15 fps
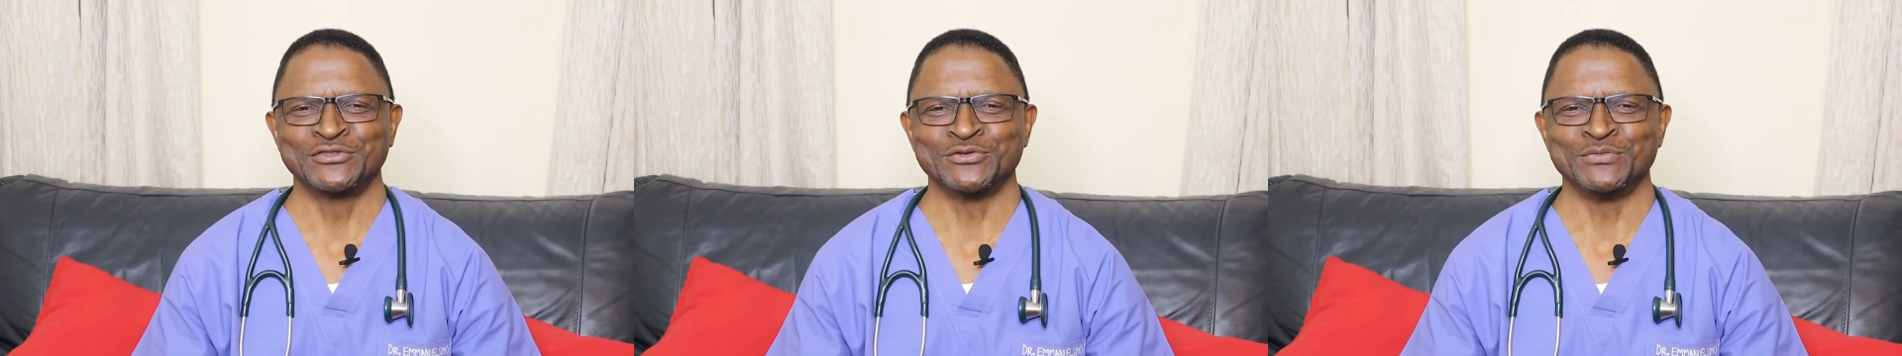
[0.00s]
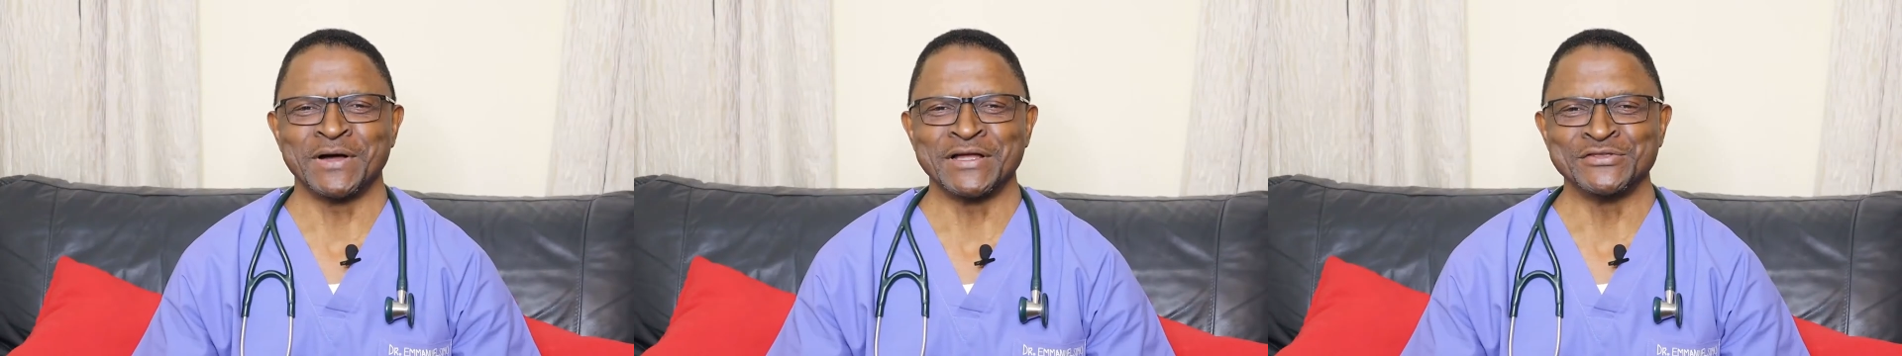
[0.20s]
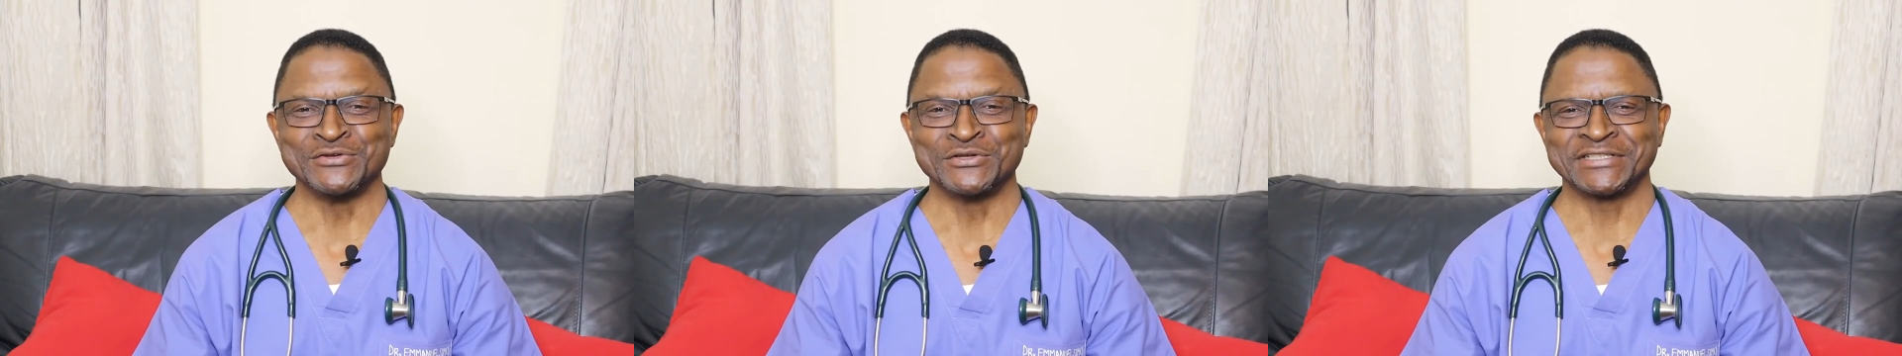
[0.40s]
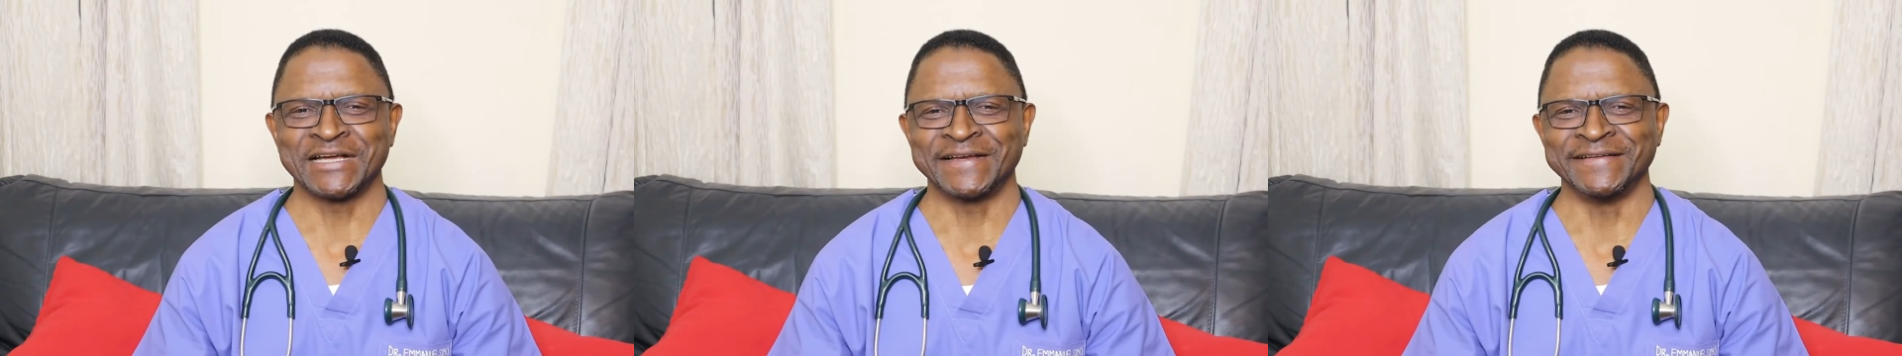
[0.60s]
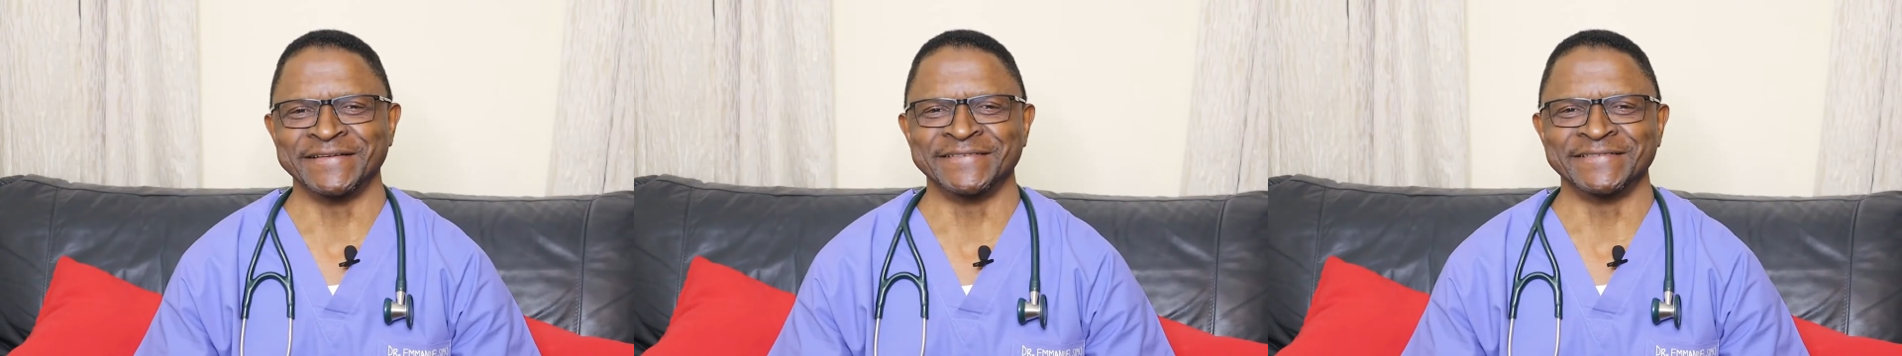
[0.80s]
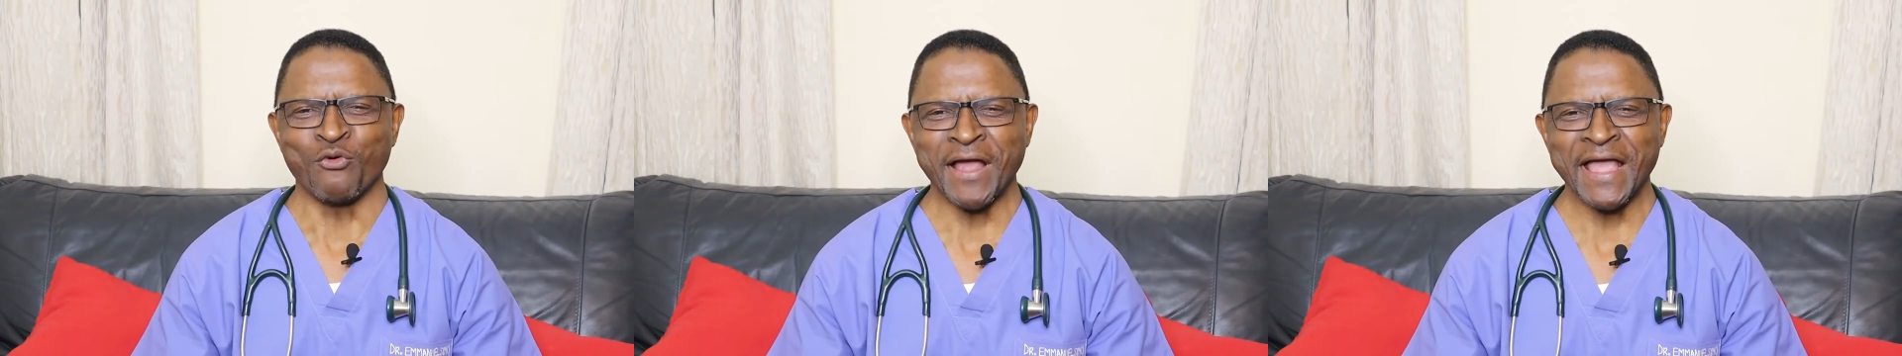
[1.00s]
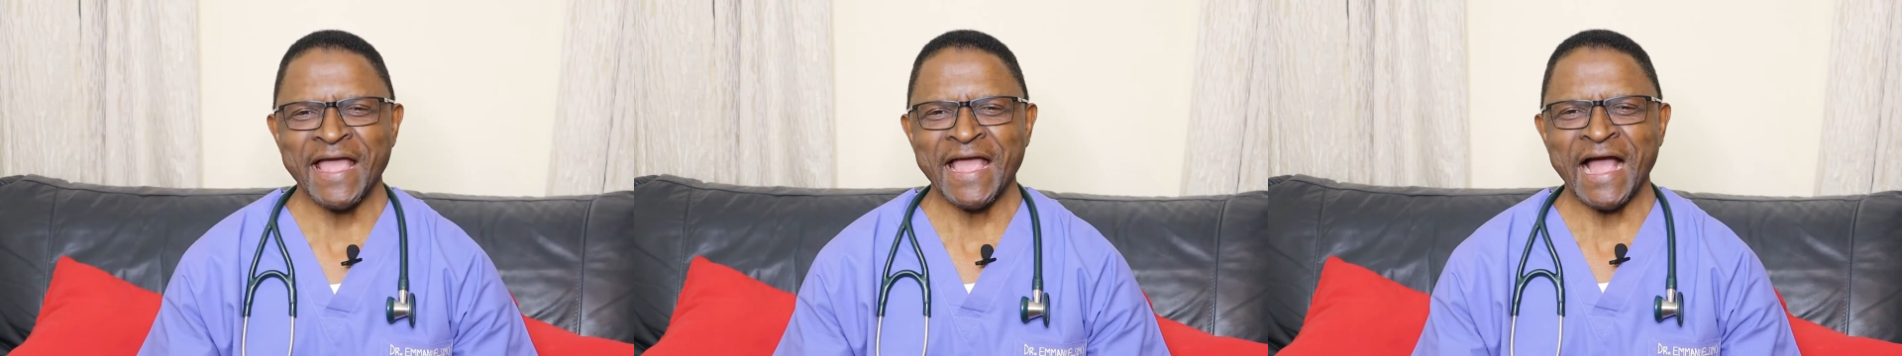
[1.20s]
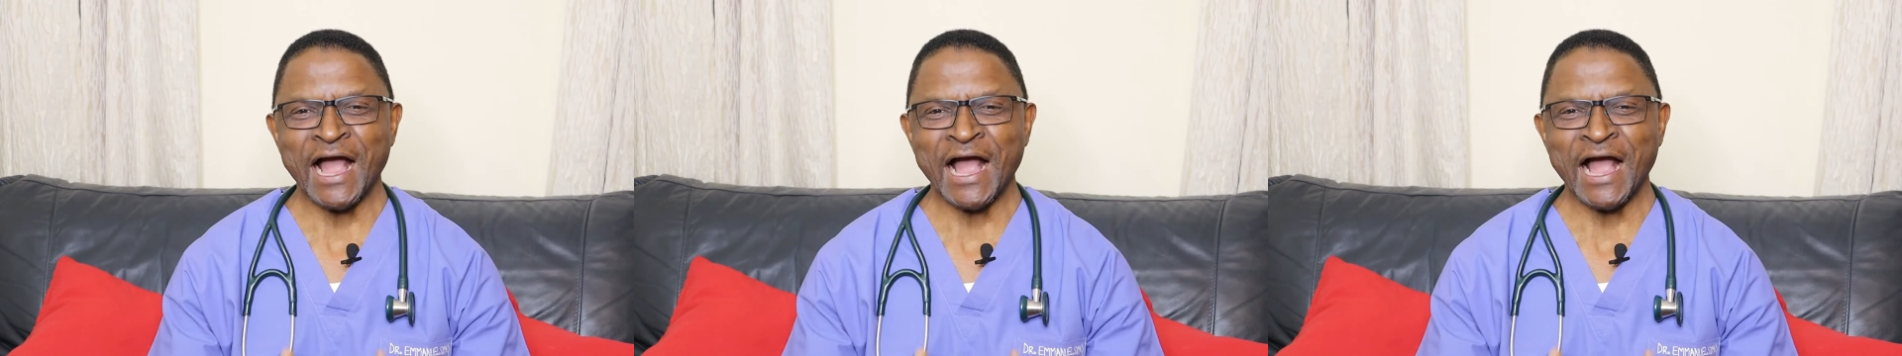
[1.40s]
to my new channel where